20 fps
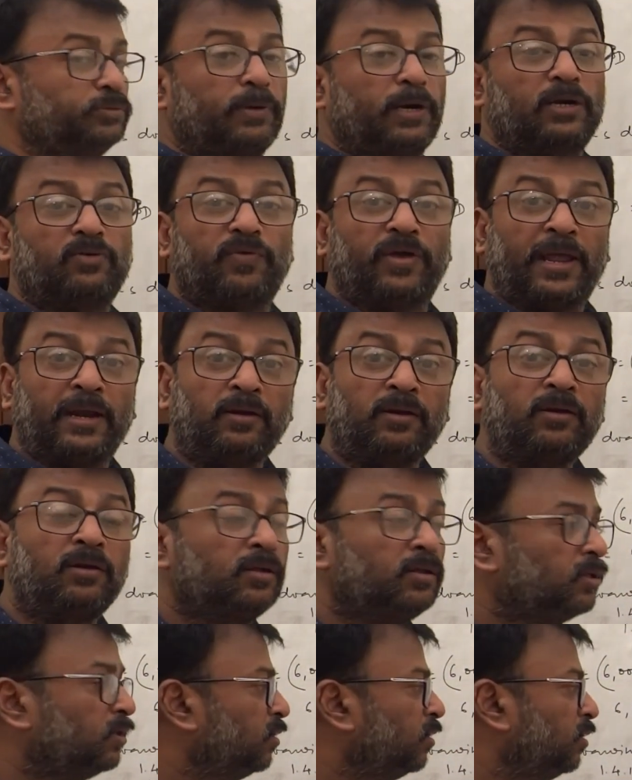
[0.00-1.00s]
But
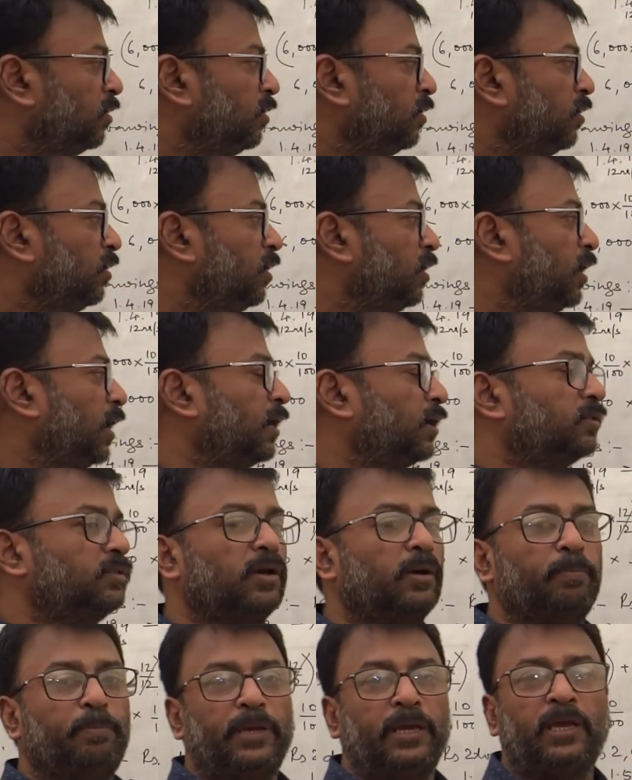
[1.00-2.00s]
when? At
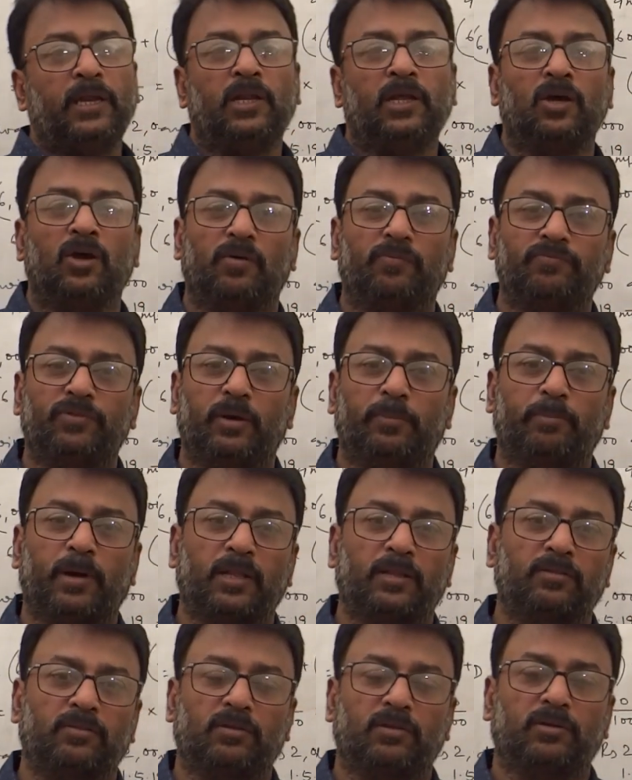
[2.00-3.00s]
the beginning of the
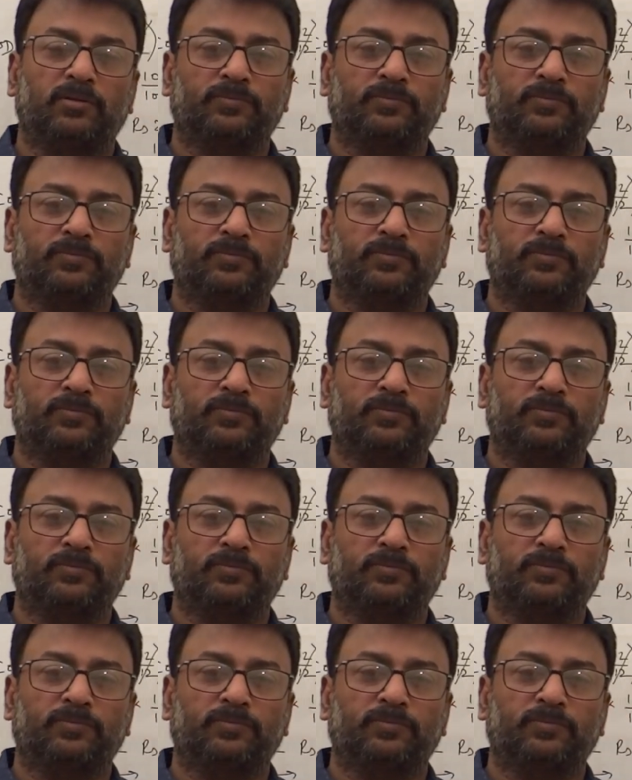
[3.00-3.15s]
month.